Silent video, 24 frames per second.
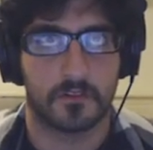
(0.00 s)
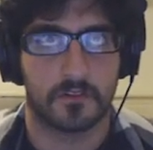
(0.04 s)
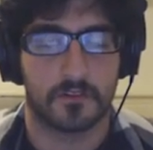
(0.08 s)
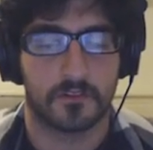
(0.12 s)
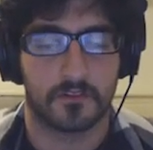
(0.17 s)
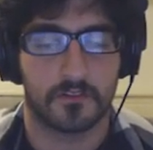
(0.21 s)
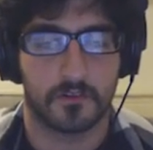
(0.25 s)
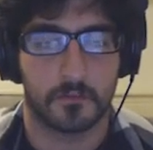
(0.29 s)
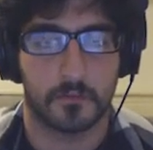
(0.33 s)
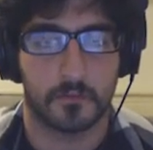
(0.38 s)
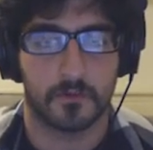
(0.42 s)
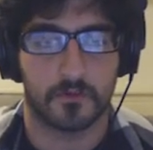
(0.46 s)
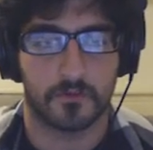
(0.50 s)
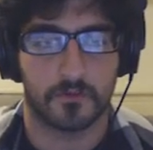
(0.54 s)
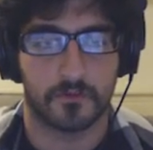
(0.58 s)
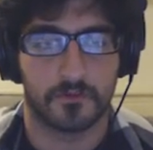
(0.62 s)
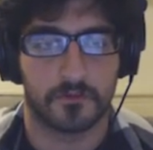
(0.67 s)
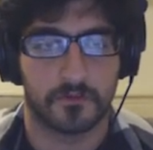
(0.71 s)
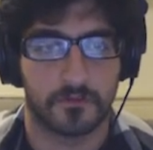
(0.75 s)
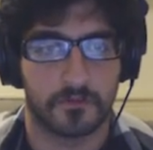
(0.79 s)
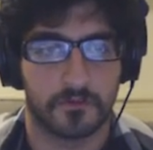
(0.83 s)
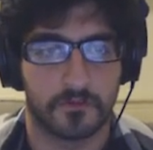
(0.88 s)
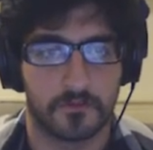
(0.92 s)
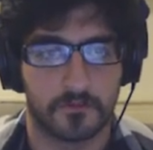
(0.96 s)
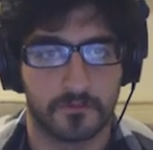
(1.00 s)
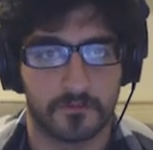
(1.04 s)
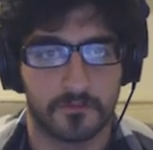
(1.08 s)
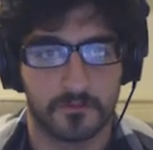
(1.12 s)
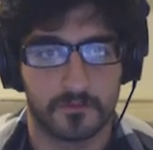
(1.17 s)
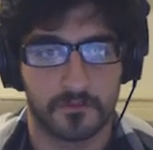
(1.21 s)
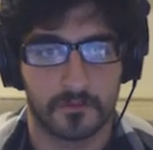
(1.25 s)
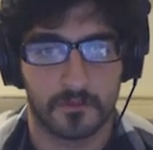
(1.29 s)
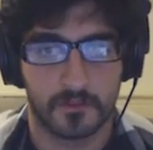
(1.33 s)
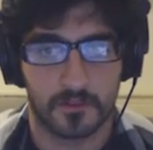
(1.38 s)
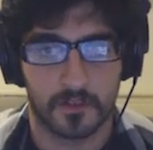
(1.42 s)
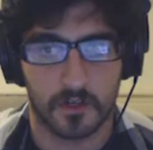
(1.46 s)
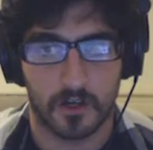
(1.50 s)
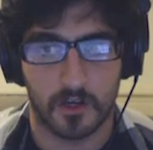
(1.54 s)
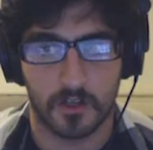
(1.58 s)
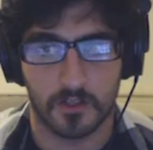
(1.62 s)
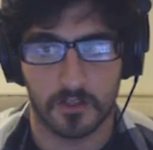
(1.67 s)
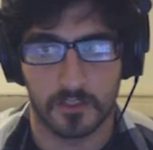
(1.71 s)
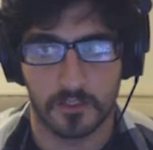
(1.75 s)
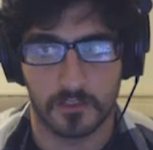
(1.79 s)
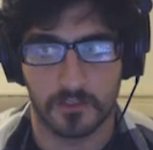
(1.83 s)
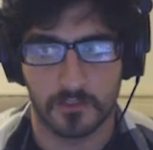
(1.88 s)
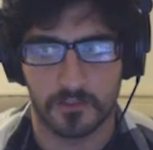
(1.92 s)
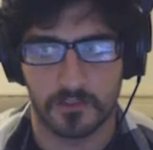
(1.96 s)
some of
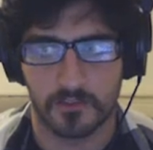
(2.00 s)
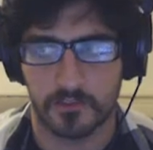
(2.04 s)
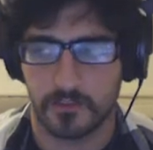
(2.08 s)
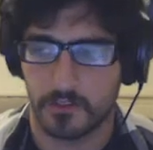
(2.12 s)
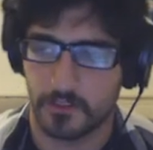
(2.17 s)
college.